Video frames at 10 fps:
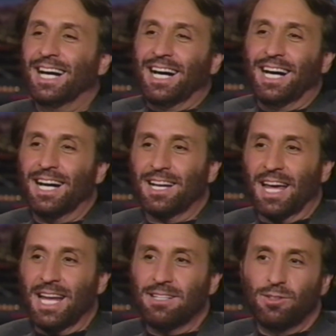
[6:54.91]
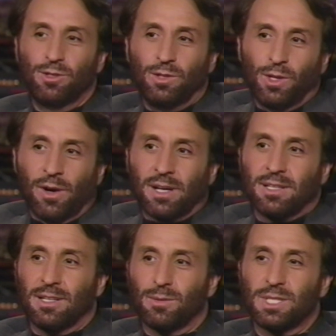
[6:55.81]
uh, and New York, you
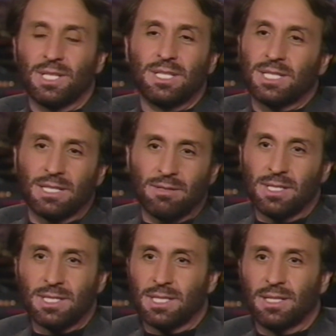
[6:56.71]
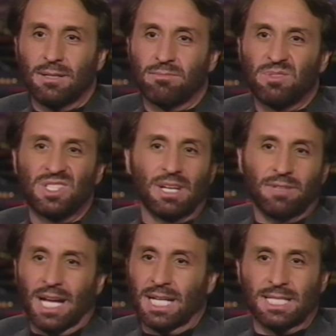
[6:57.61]
know, was in the series uh,
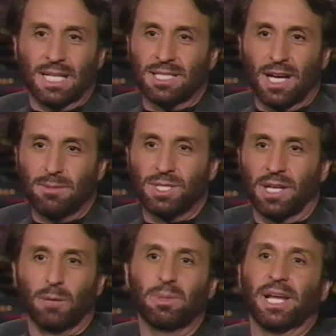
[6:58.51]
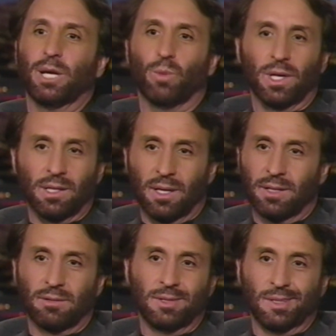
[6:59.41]
seven out of ten times. That's correct. Playing one
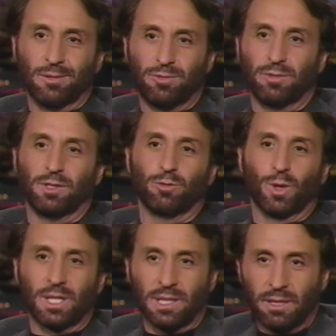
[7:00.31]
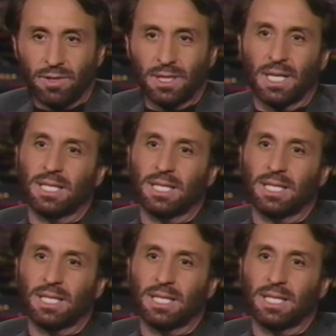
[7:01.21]
another, you know, in fifty-four, Cleveland got